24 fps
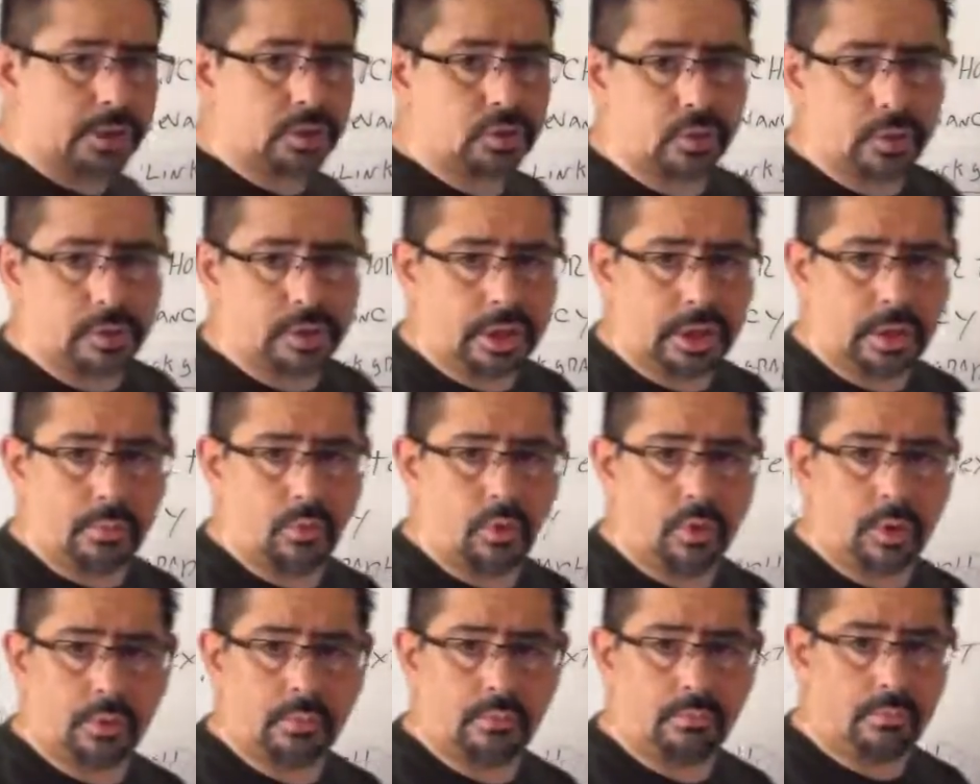back to us
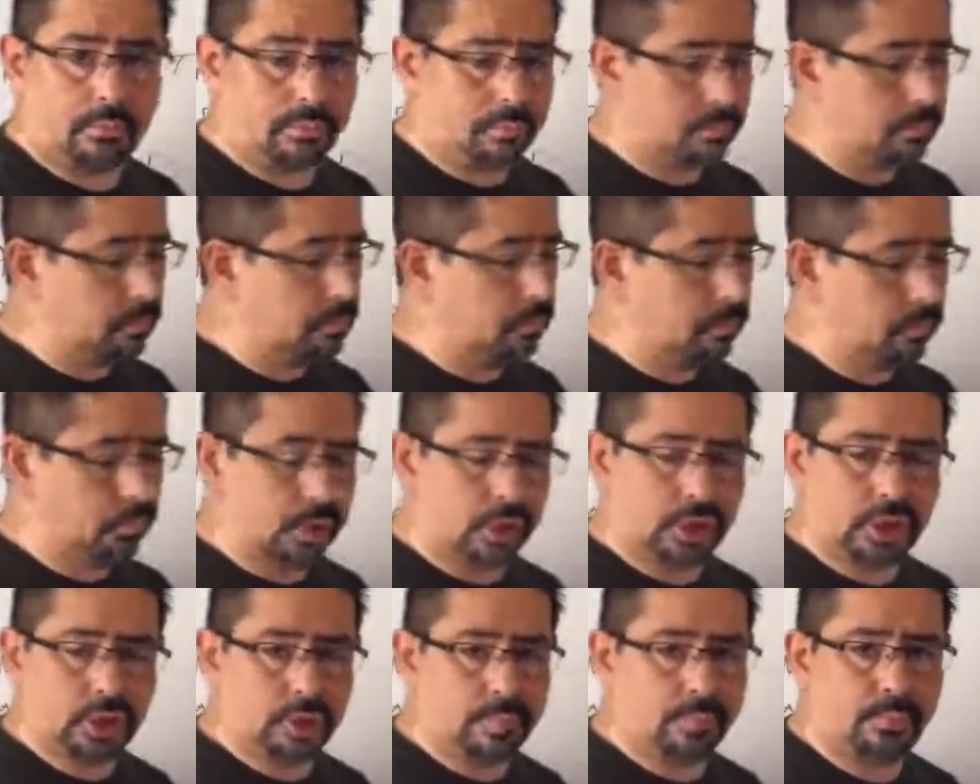anymore.
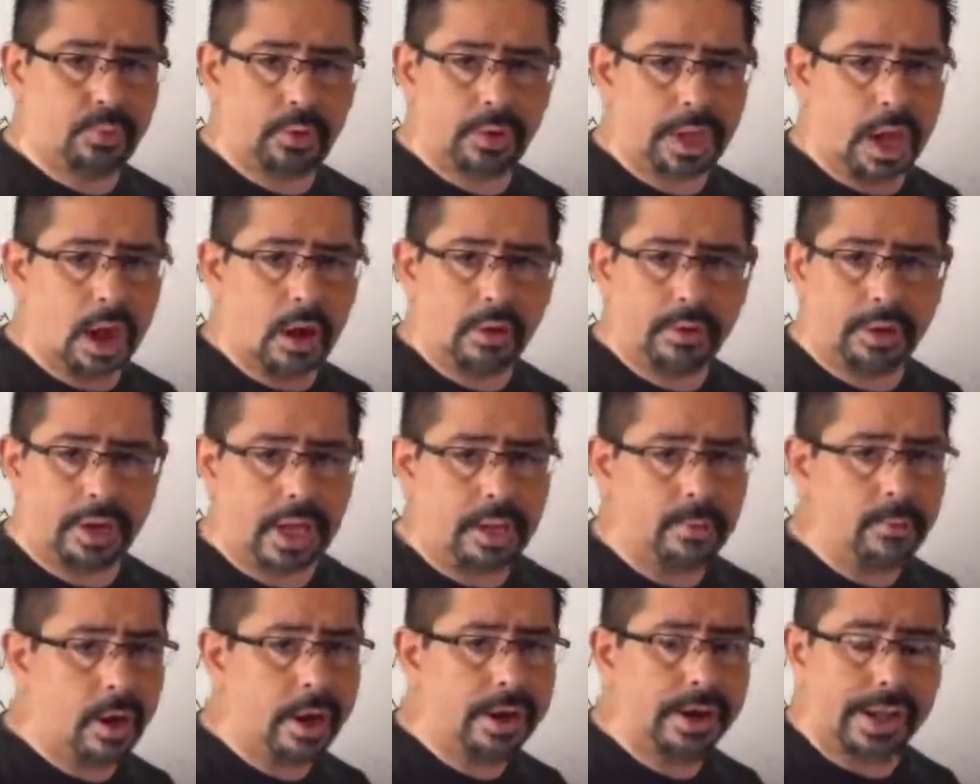We just put our
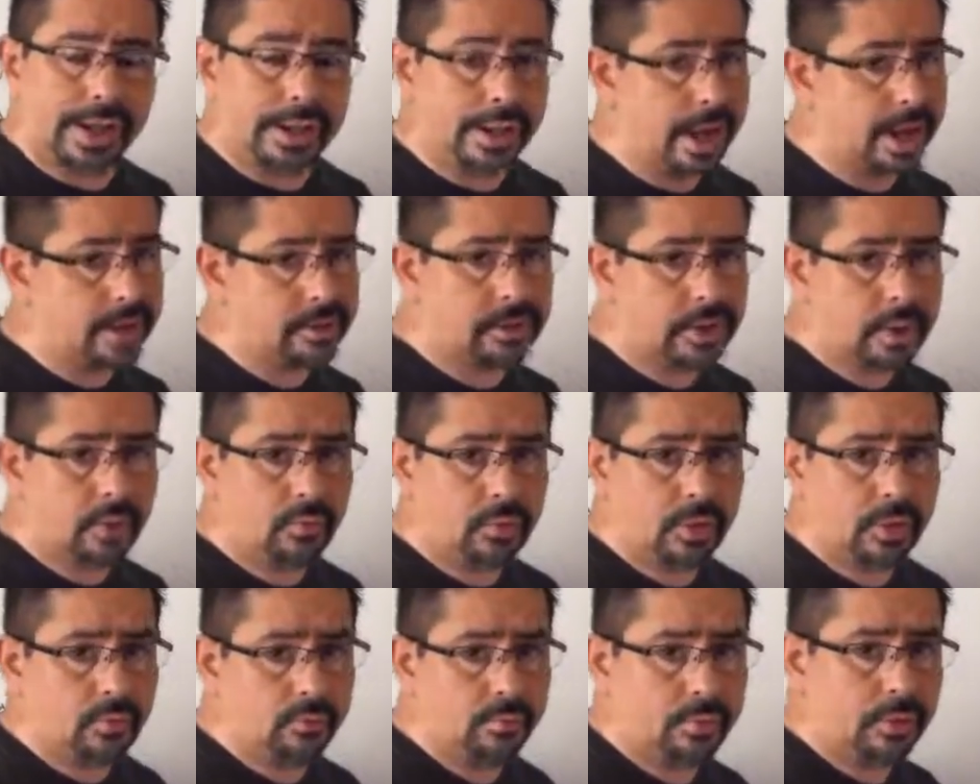name on it and that's
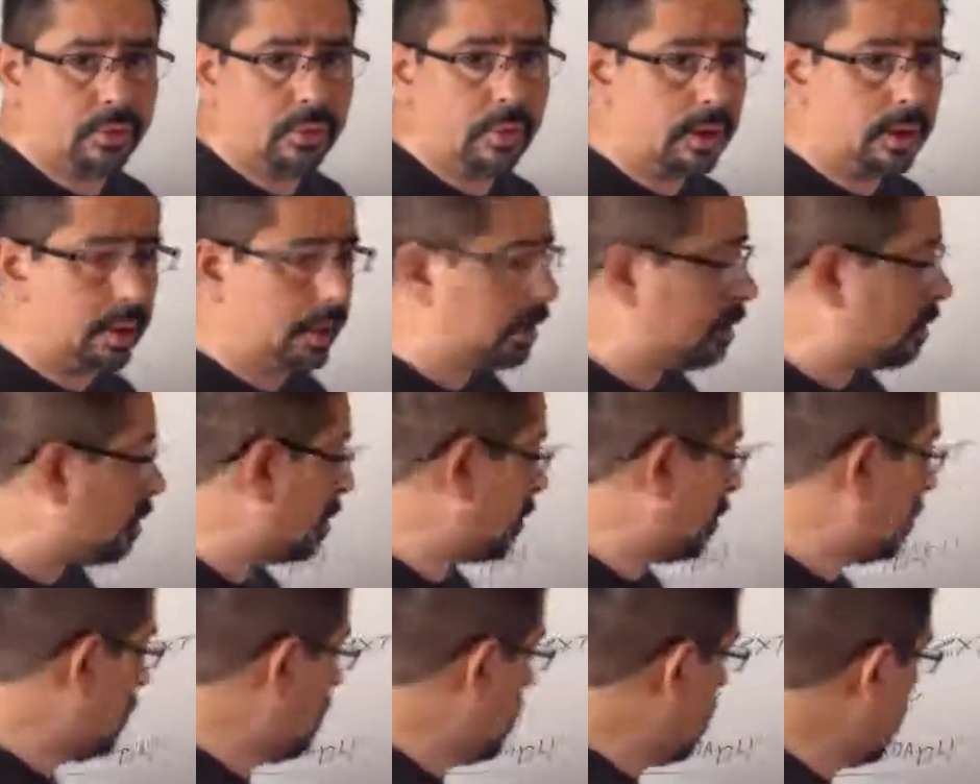it. We don't put no link
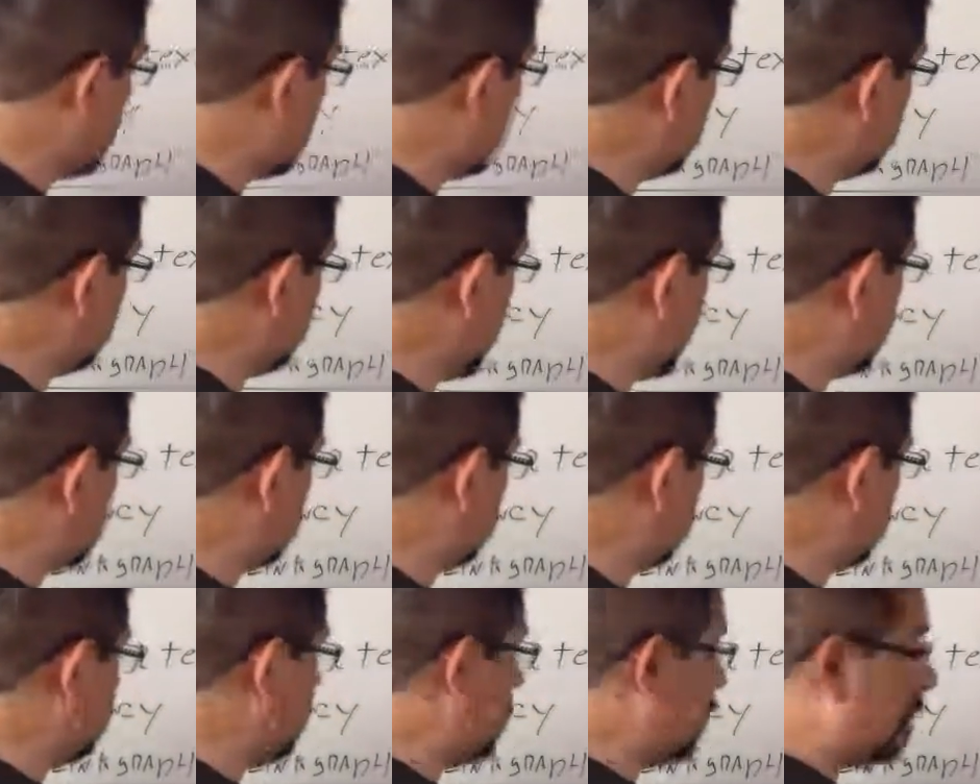on it.
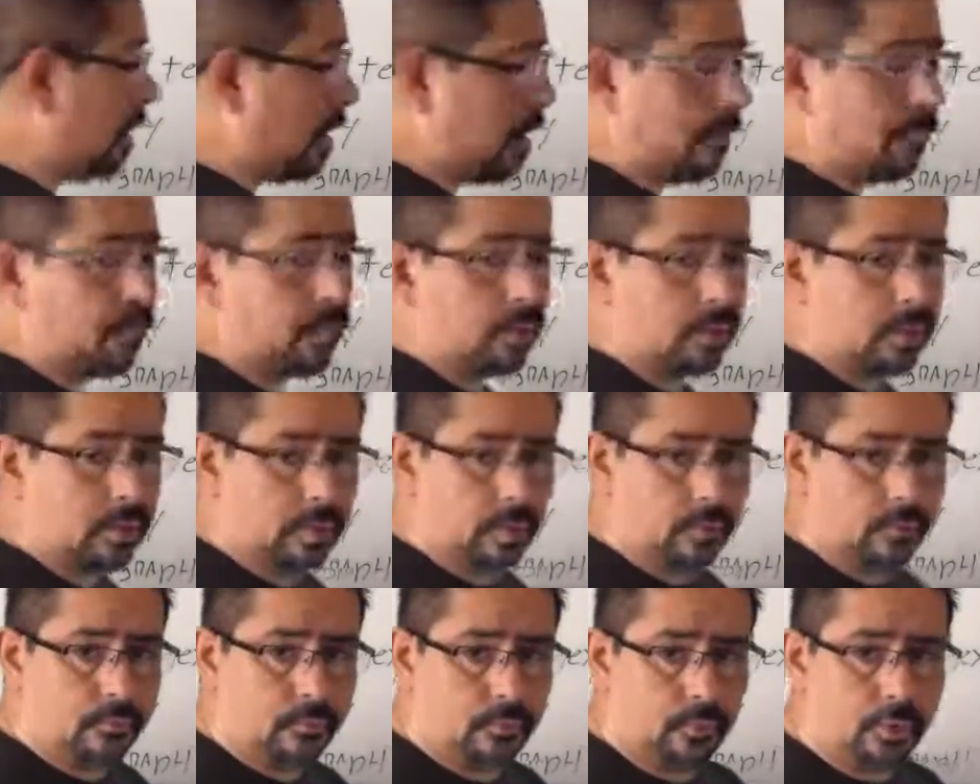That's the
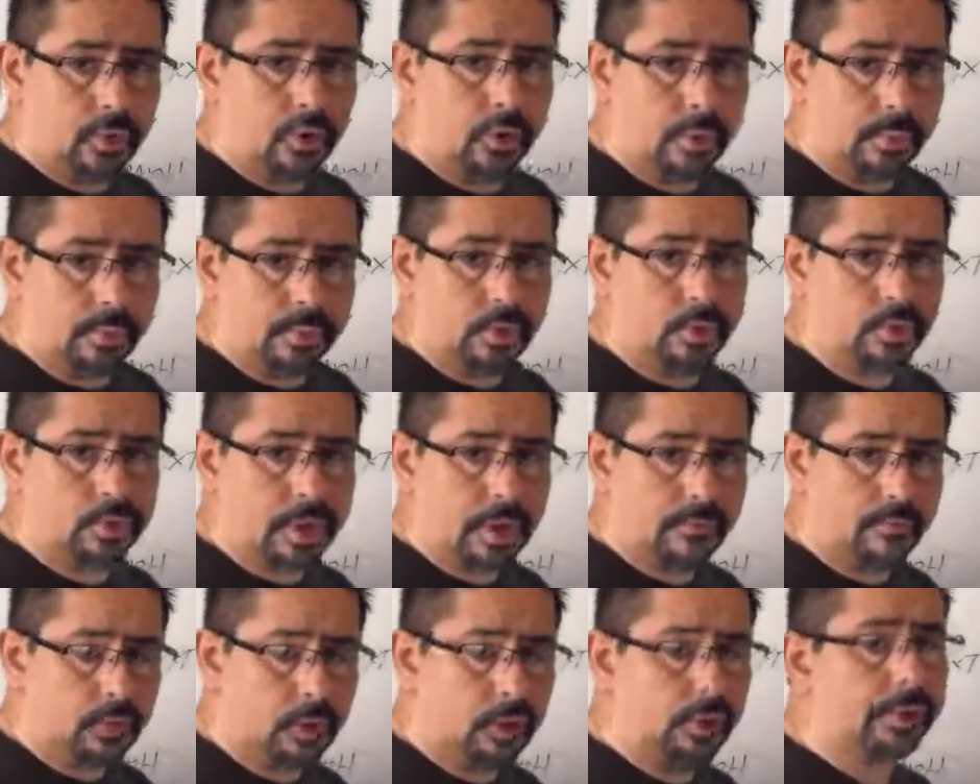footer abuse.
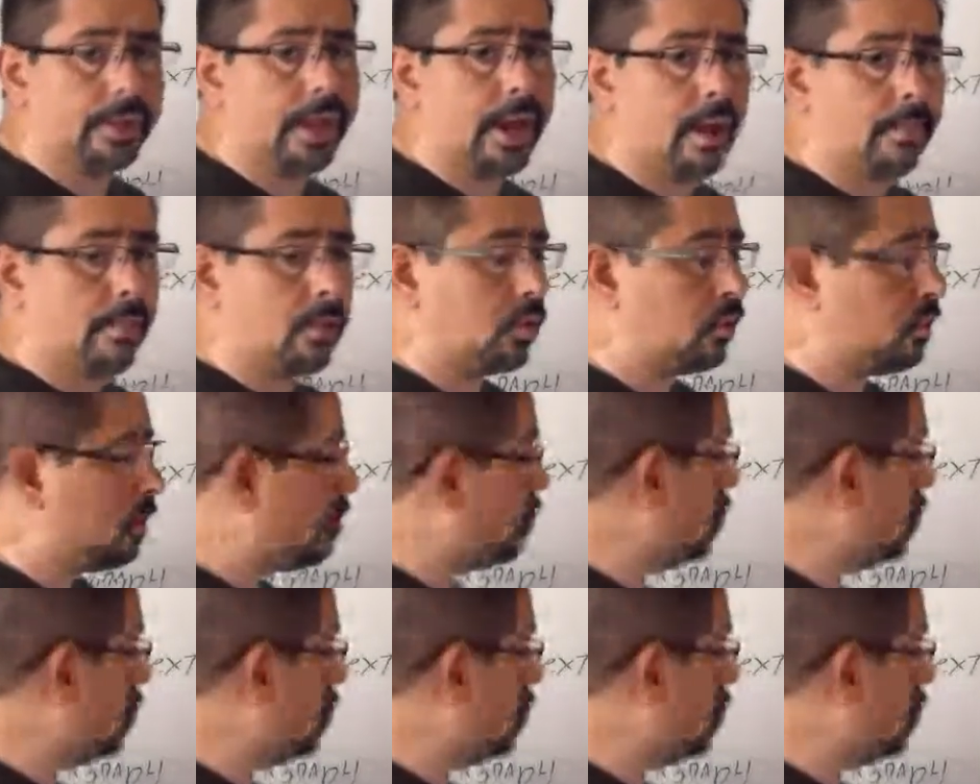You have to look that up on